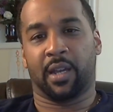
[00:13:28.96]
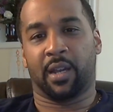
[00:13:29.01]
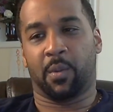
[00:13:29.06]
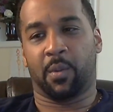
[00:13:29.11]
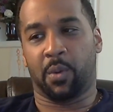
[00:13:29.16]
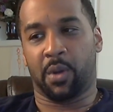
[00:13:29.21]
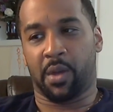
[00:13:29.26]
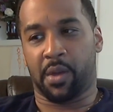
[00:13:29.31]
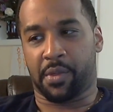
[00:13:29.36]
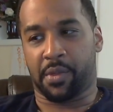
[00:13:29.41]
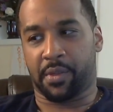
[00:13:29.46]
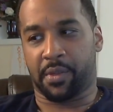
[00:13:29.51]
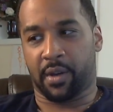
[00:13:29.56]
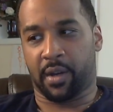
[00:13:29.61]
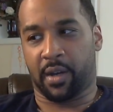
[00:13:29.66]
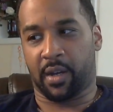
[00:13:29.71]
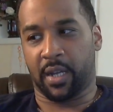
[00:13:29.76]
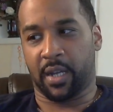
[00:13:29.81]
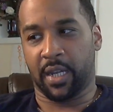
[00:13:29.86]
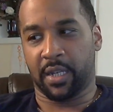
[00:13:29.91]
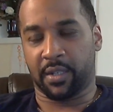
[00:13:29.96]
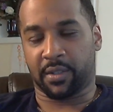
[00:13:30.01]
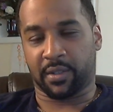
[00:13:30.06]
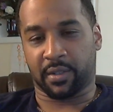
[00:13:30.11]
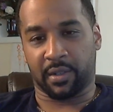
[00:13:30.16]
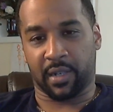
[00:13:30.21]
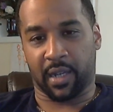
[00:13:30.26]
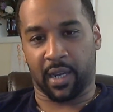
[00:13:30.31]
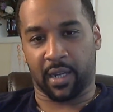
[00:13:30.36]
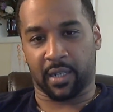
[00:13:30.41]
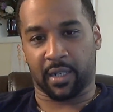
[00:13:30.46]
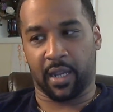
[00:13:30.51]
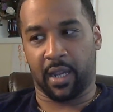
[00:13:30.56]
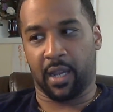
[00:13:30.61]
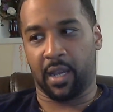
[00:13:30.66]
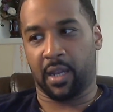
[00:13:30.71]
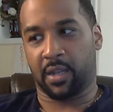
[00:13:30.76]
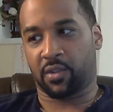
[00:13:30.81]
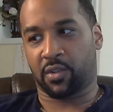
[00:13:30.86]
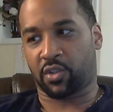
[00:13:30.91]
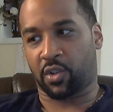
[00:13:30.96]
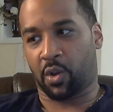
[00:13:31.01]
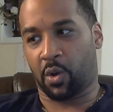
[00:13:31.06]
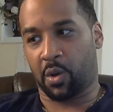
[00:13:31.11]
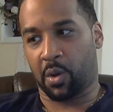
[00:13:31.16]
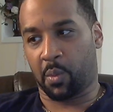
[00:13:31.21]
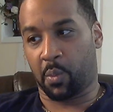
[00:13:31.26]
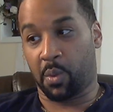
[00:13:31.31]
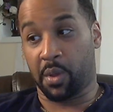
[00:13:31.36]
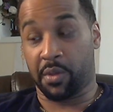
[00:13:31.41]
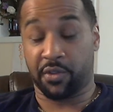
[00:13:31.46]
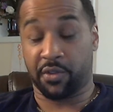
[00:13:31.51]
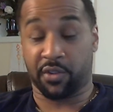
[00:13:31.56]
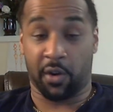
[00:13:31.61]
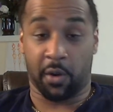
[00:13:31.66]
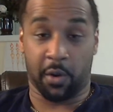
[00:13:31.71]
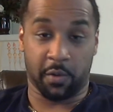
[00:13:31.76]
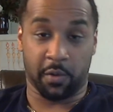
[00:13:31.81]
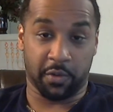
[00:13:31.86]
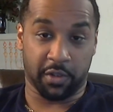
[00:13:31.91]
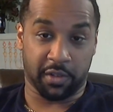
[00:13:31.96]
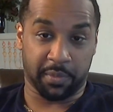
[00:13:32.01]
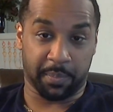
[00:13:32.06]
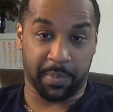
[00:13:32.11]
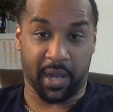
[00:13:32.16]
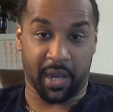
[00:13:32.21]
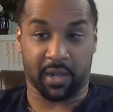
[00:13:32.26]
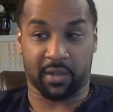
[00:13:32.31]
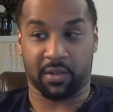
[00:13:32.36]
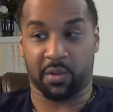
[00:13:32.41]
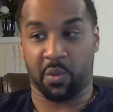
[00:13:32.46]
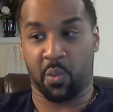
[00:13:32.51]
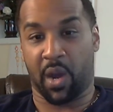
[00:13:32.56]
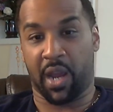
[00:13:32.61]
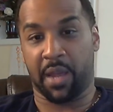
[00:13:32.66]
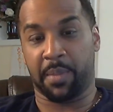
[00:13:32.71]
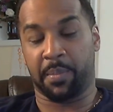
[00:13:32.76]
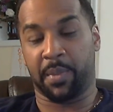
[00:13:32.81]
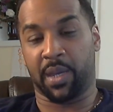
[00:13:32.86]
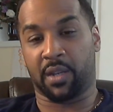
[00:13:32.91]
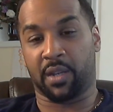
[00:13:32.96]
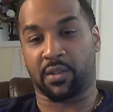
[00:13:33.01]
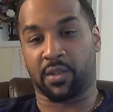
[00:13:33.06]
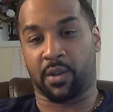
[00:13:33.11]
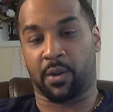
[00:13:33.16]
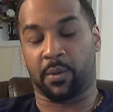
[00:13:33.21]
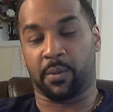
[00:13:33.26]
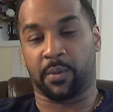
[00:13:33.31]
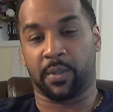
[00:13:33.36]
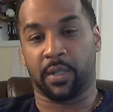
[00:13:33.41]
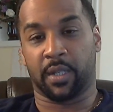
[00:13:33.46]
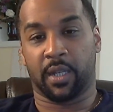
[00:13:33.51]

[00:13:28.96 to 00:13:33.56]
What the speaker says: with intellect, and showing respect to white Mgbrow.